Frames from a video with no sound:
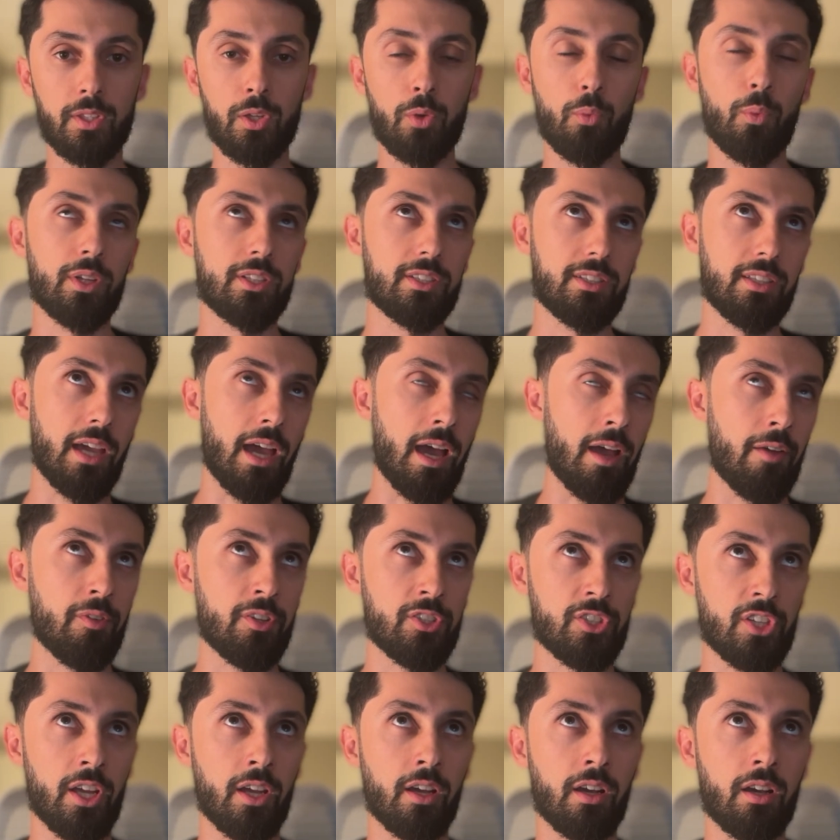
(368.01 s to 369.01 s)
what's the
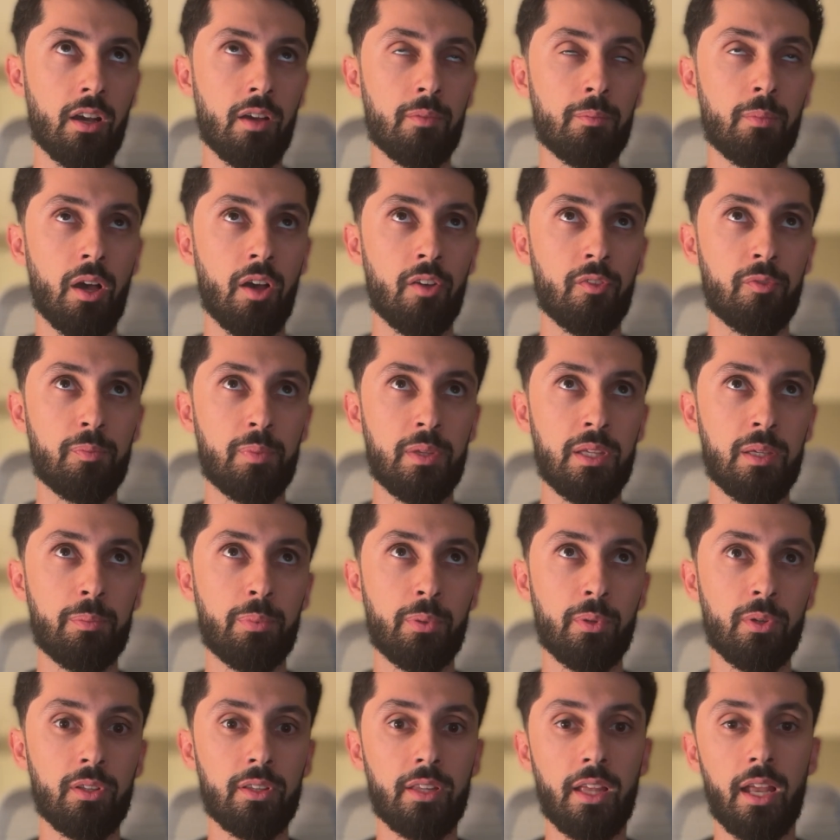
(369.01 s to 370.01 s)
average income of
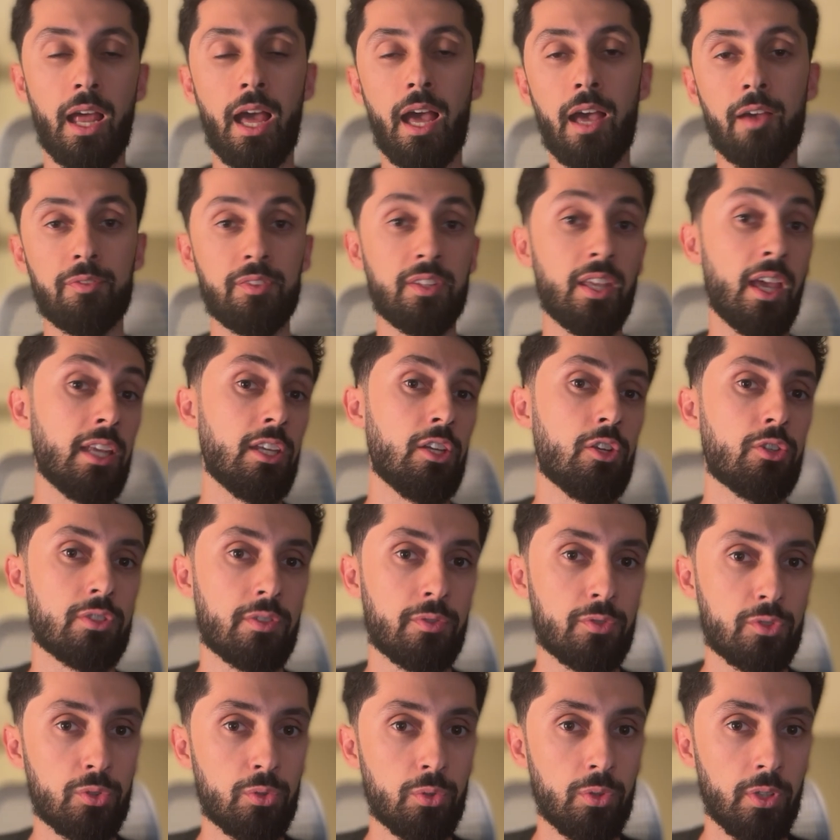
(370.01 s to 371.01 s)
people that have 10 years
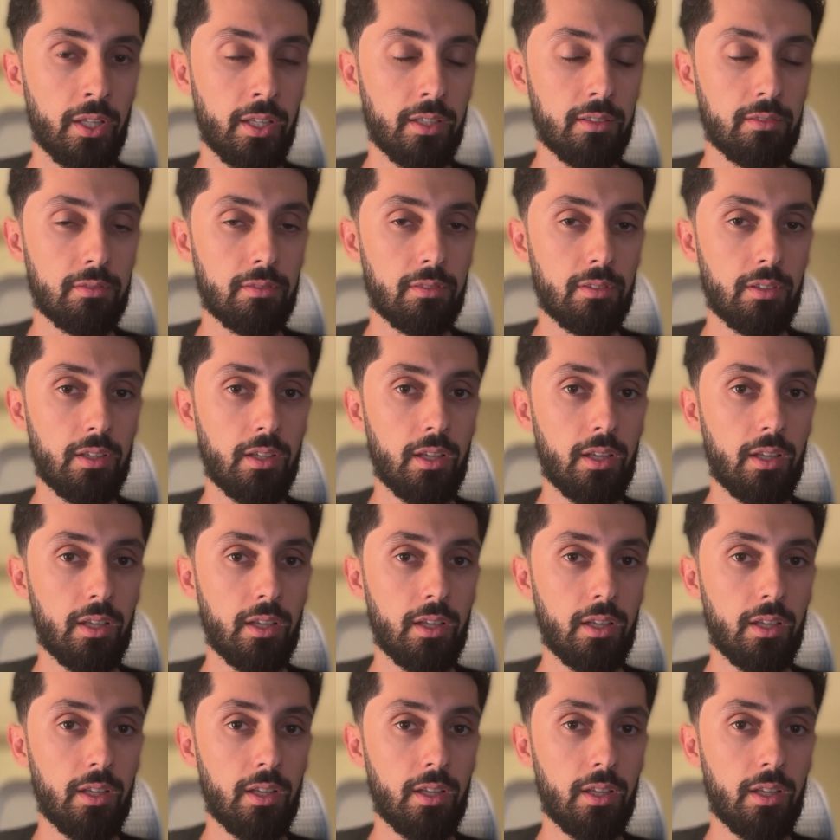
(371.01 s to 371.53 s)
of schooling,